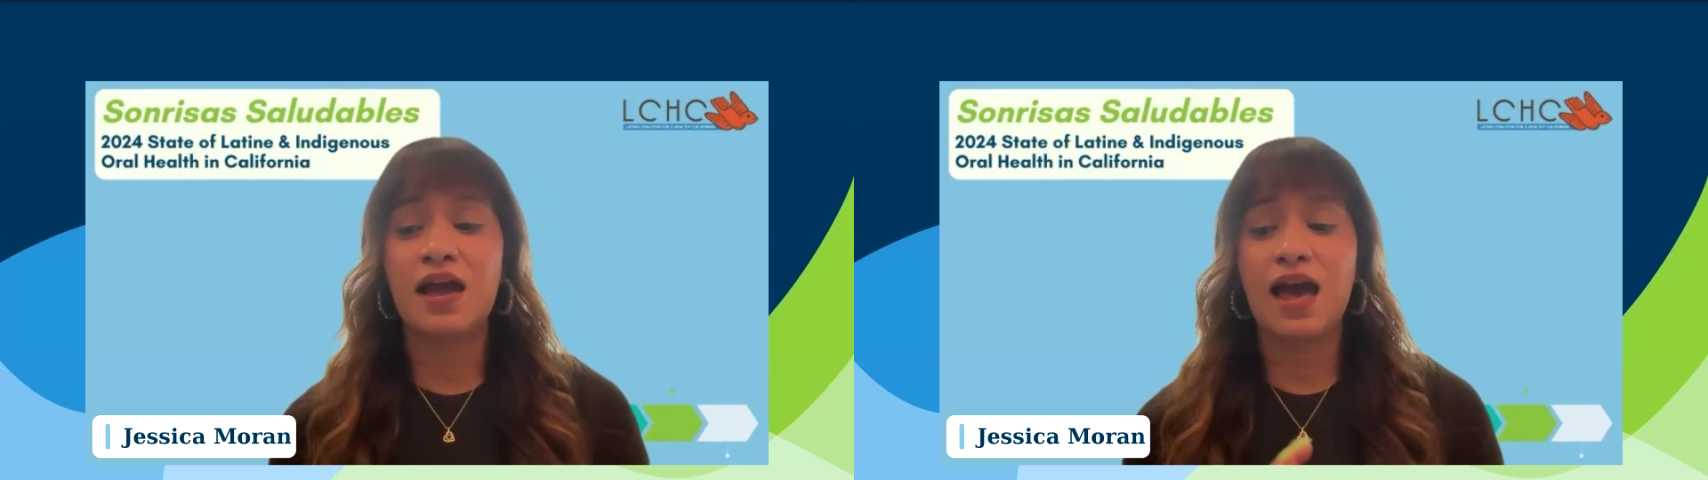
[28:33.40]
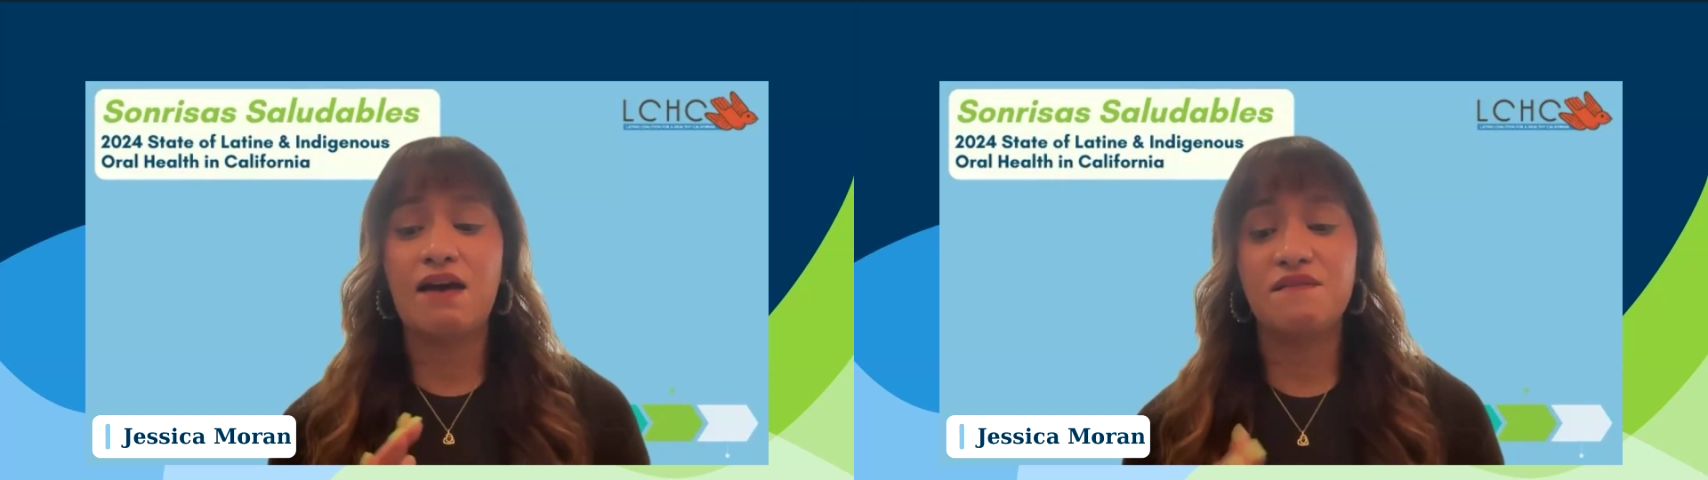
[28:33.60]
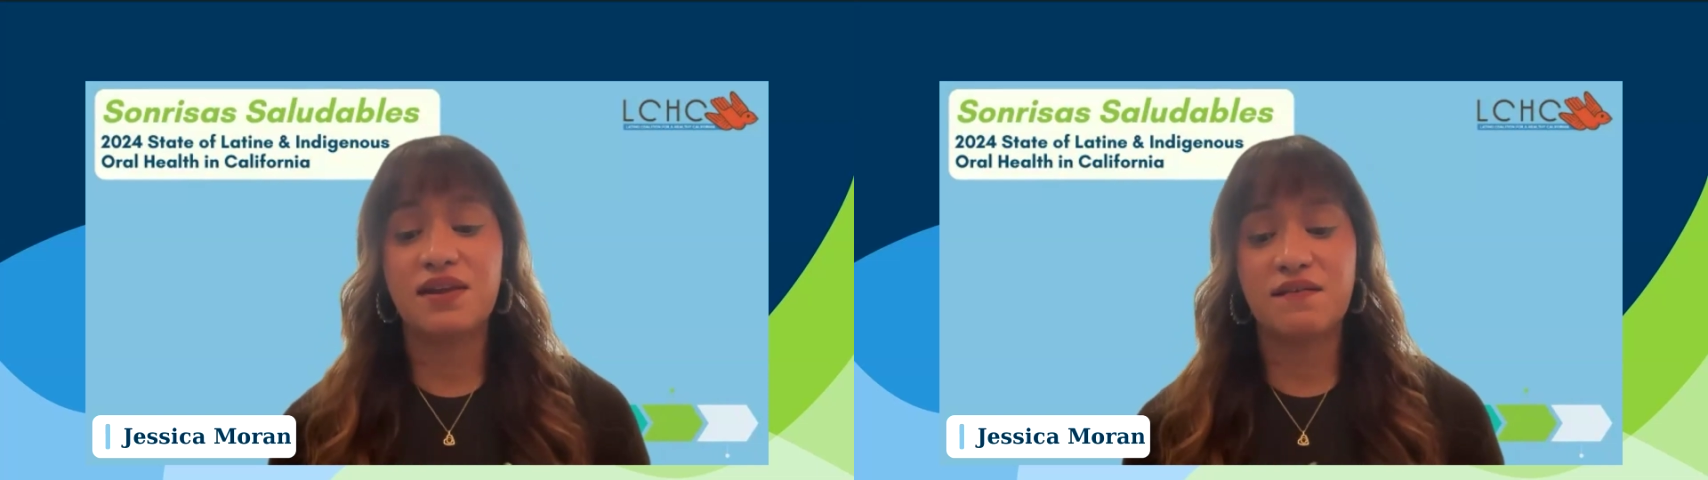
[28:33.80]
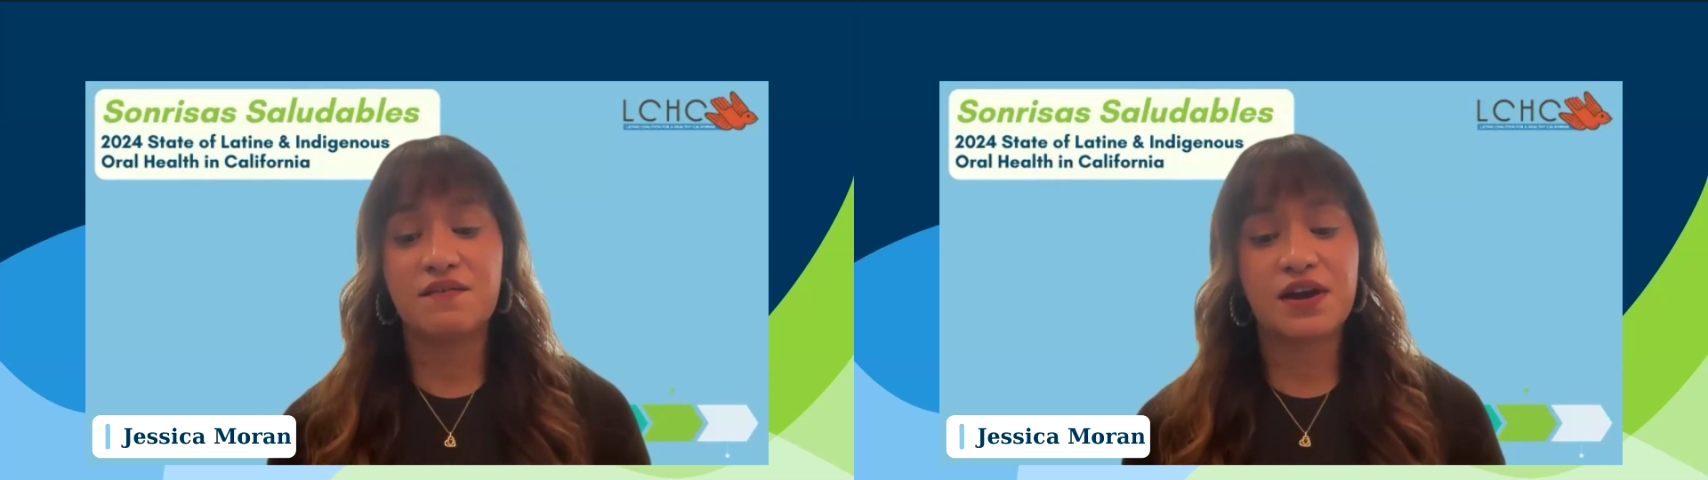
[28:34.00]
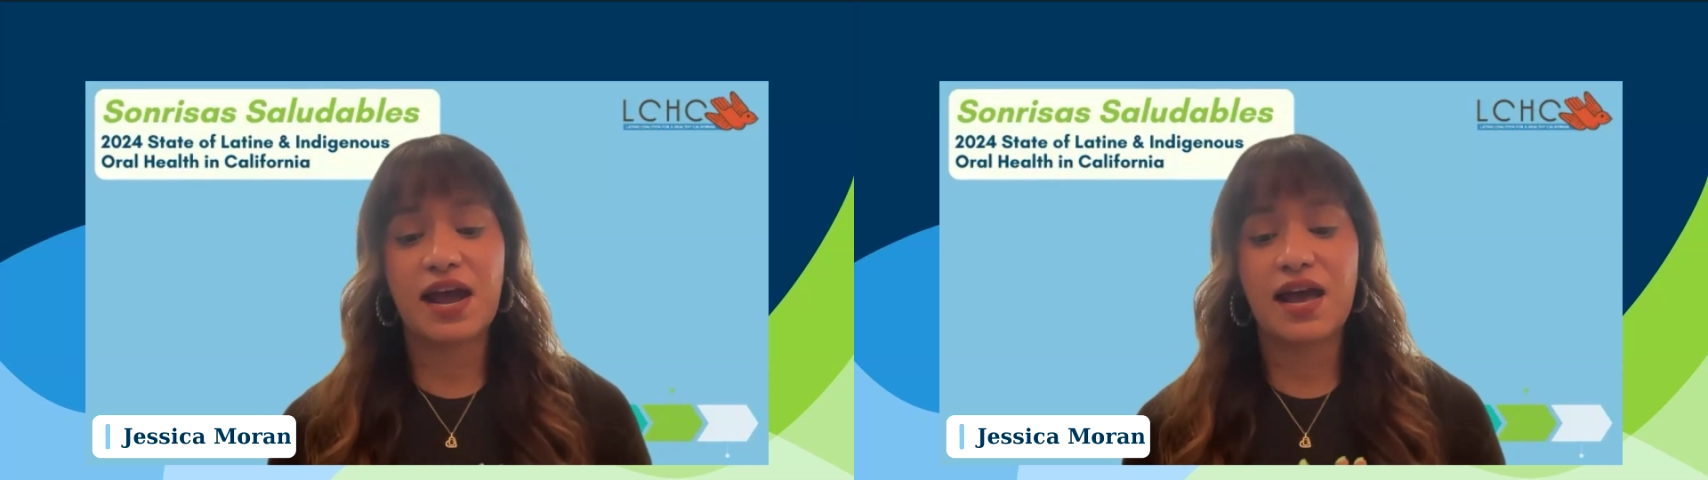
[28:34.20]
have
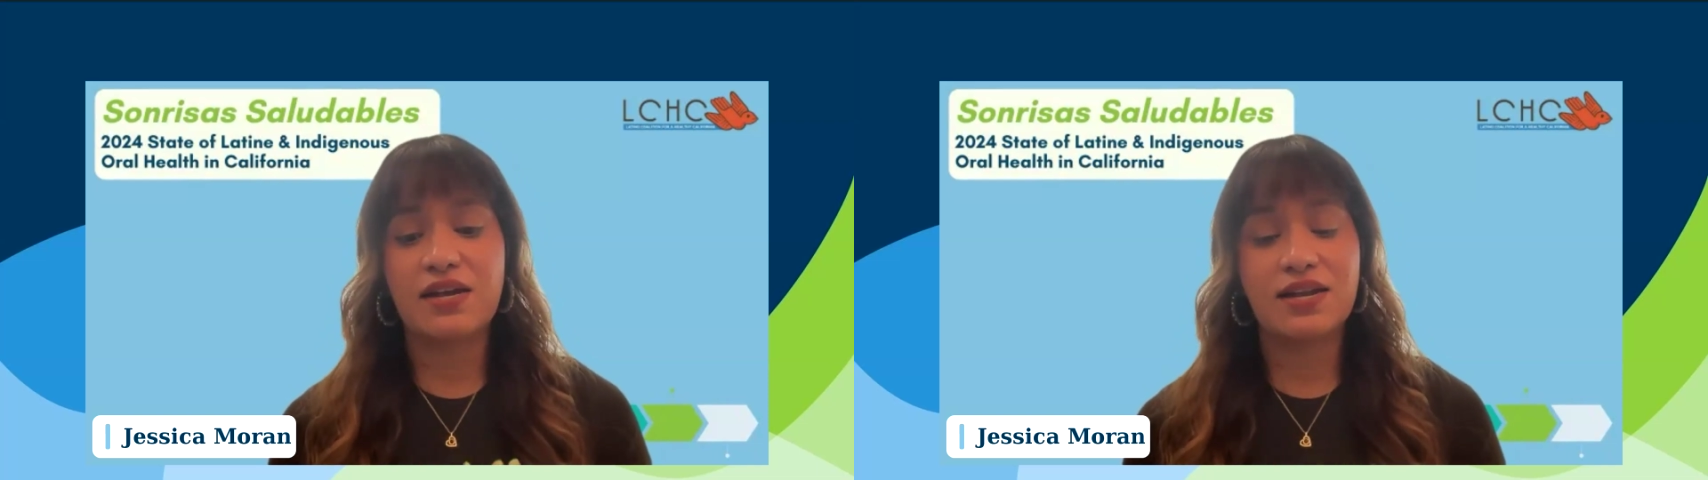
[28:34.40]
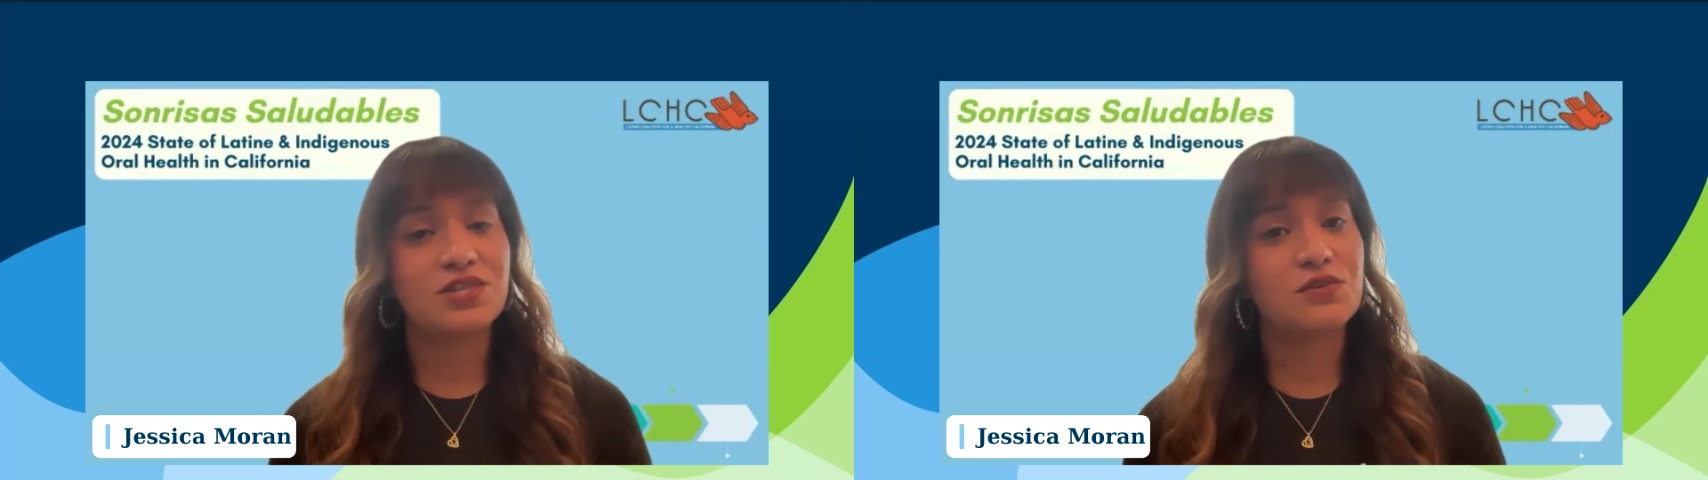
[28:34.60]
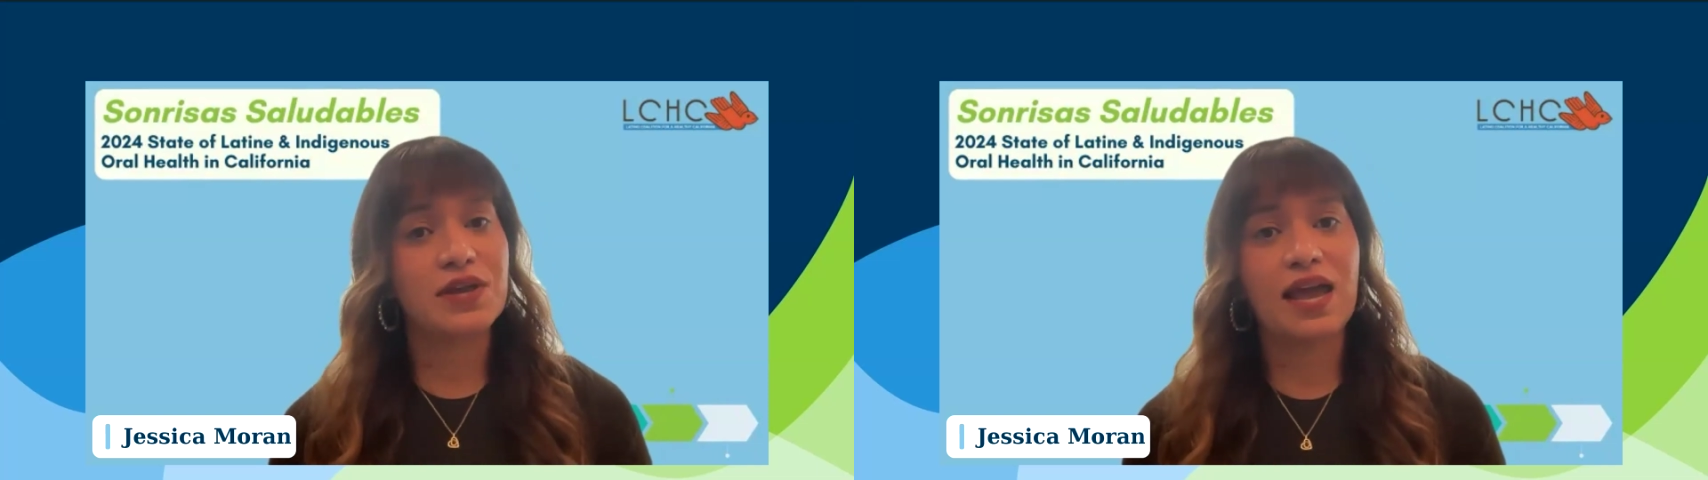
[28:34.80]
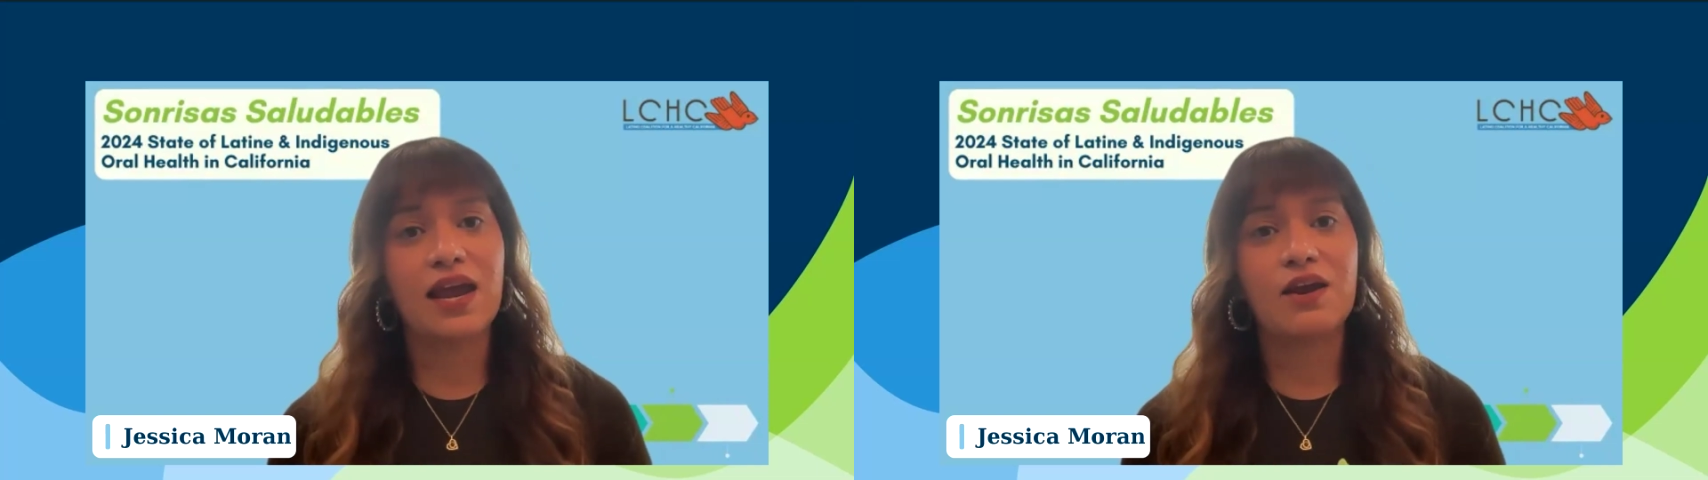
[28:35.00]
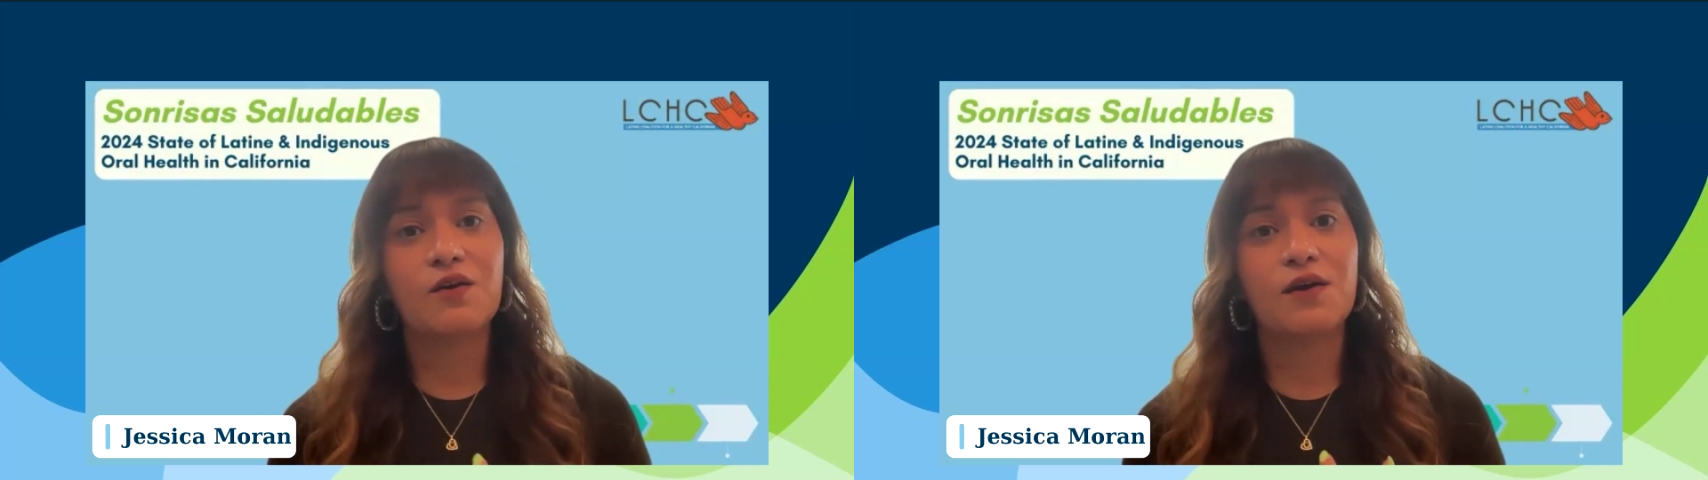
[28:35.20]
never had dental
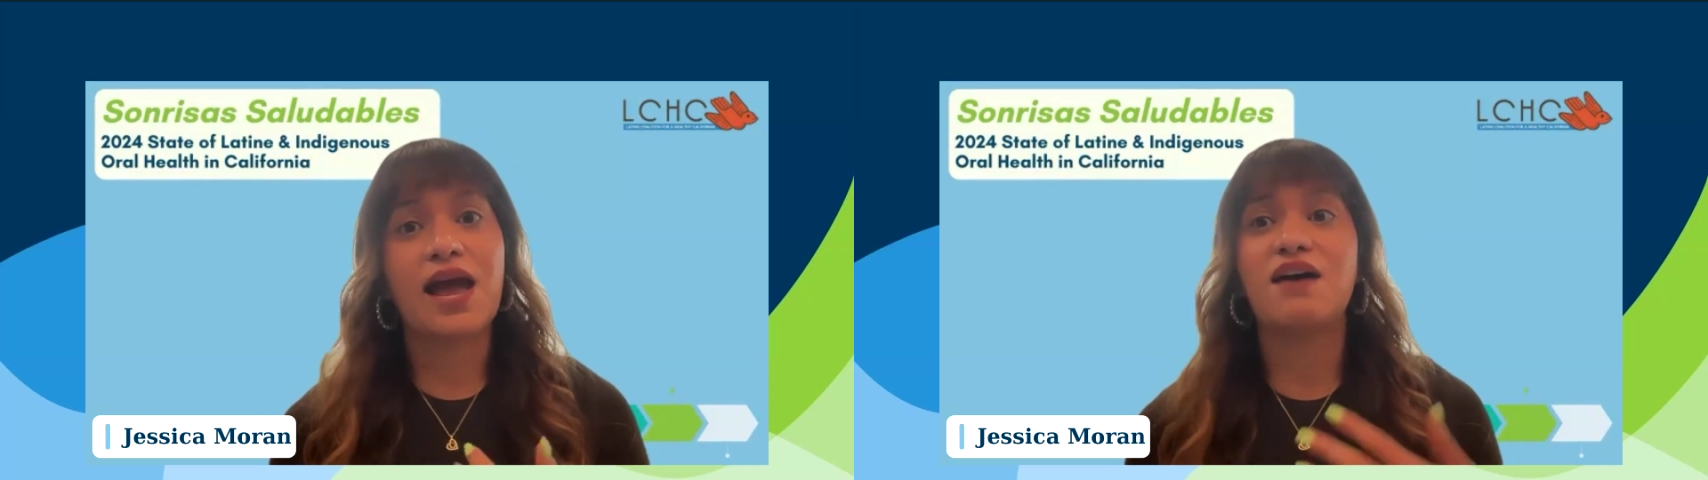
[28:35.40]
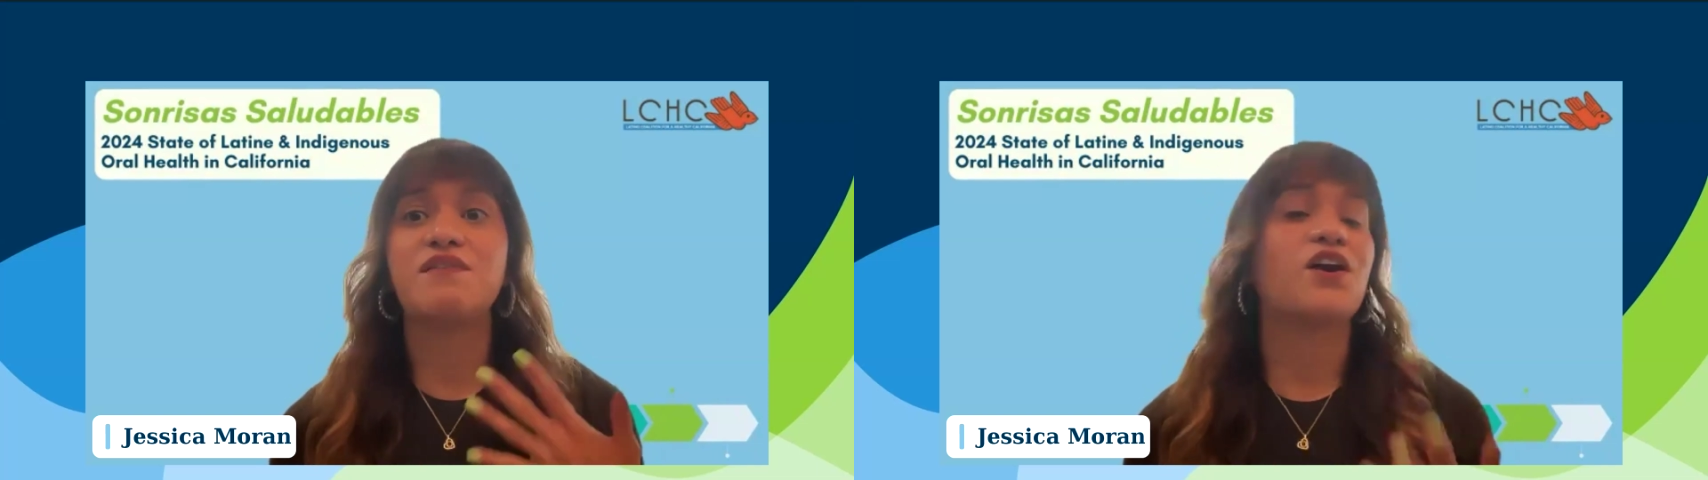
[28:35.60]
care or haven't